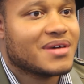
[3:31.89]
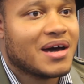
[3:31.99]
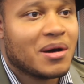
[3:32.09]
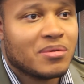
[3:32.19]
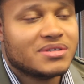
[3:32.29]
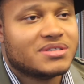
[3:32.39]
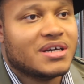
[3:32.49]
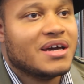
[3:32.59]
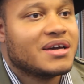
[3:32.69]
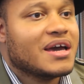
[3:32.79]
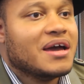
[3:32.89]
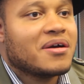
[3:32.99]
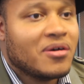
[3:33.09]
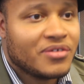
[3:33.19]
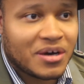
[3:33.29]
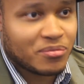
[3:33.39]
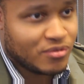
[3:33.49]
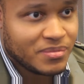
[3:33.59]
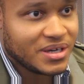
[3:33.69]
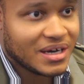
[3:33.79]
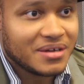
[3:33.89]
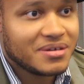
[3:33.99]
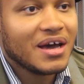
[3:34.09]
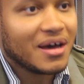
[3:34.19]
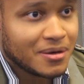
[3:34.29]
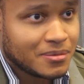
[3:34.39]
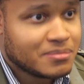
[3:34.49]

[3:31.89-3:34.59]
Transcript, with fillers: I would say get in contact with me, and yeah.